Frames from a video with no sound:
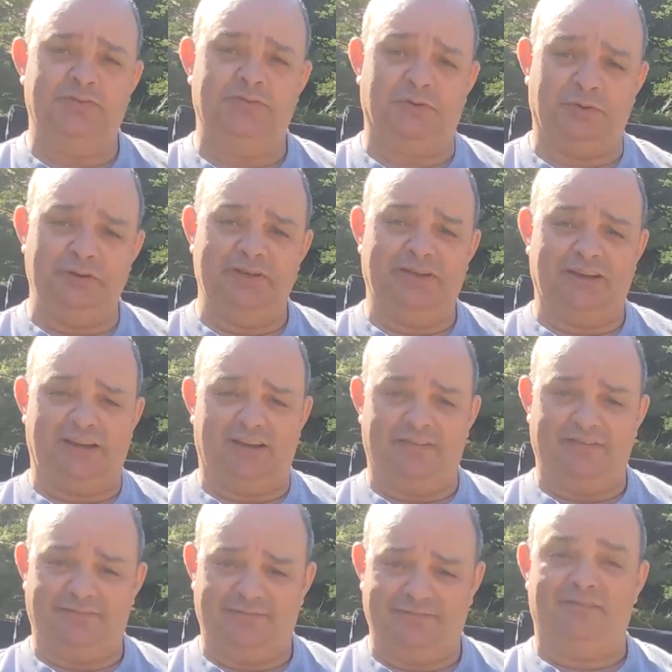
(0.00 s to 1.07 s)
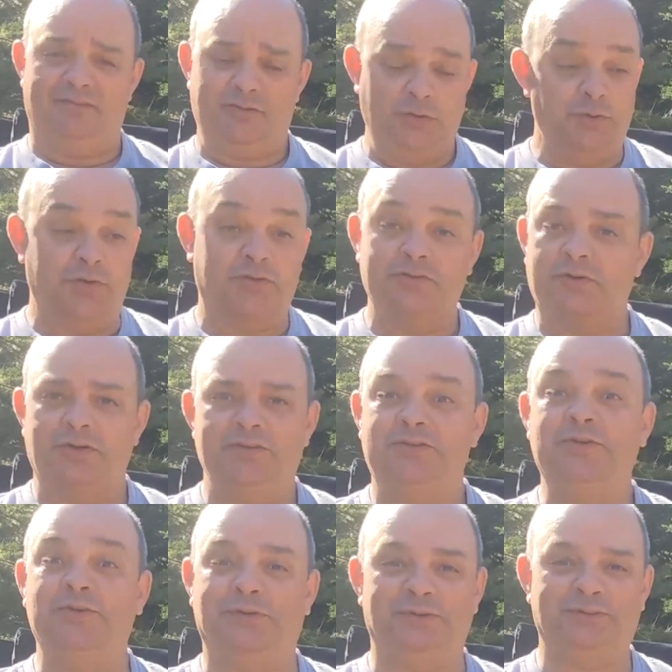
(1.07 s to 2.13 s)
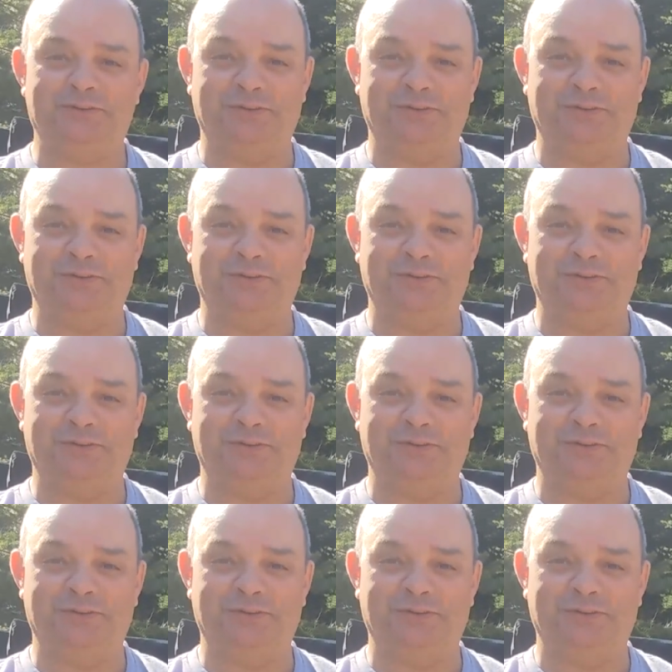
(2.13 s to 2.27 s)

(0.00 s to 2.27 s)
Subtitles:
toy to have. Tool, sorry, it's tool.